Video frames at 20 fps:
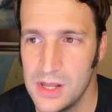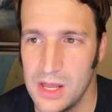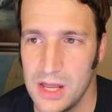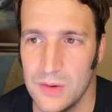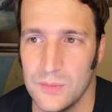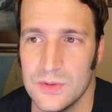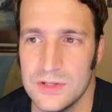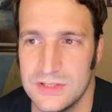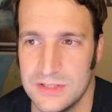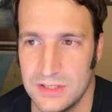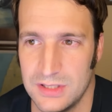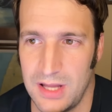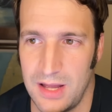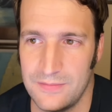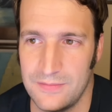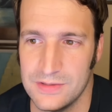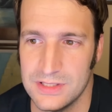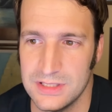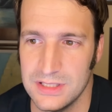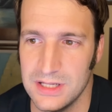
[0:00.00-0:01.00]
And we still
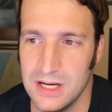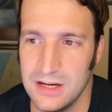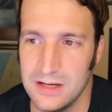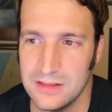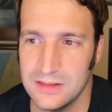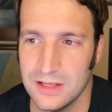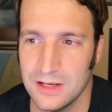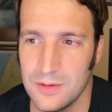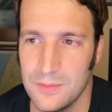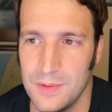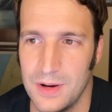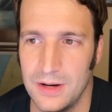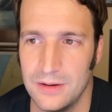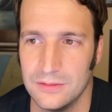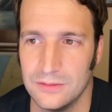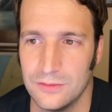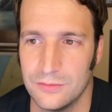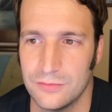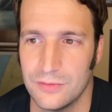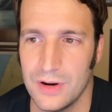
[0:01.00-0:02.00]
haven't seen anything
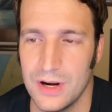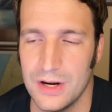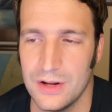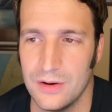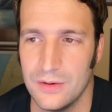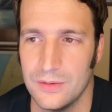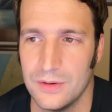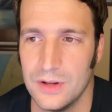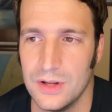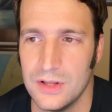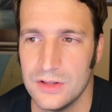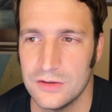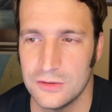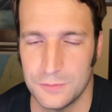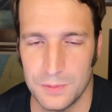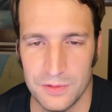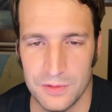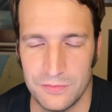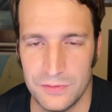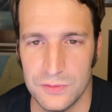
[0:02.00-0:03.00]
about Loffredo. There's
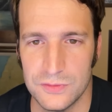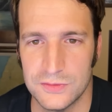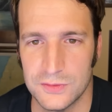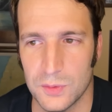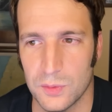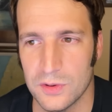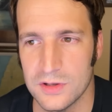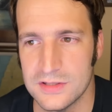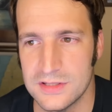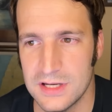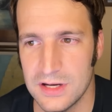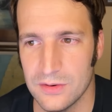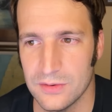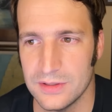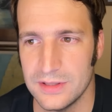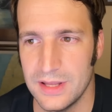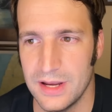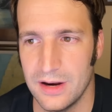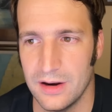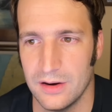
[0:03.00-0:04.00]
been a few stories here
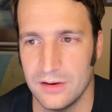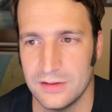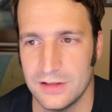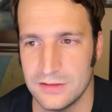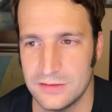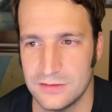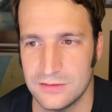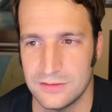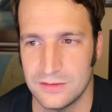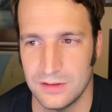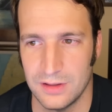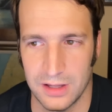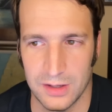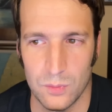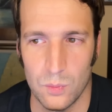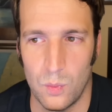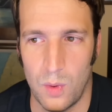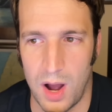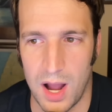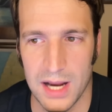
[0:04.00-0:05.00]
and there. This is like
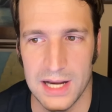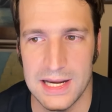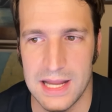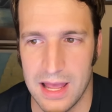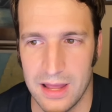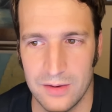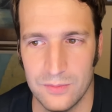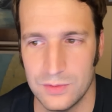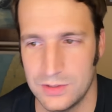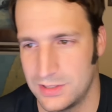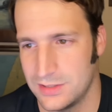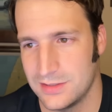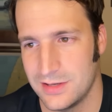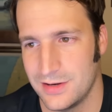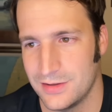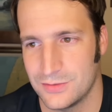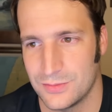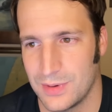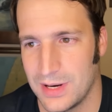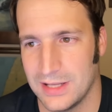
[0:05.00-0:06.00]
Ynet, which is an
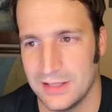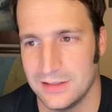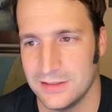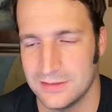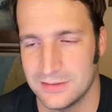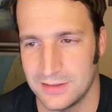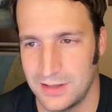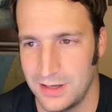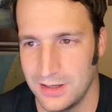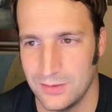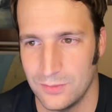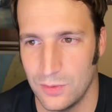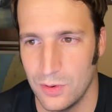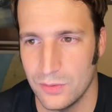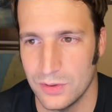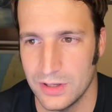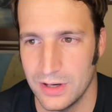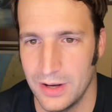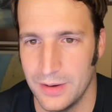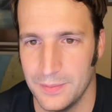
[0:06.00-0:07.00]
Israeli site, wrote
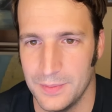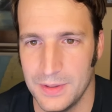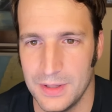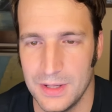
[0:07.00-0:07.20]
it up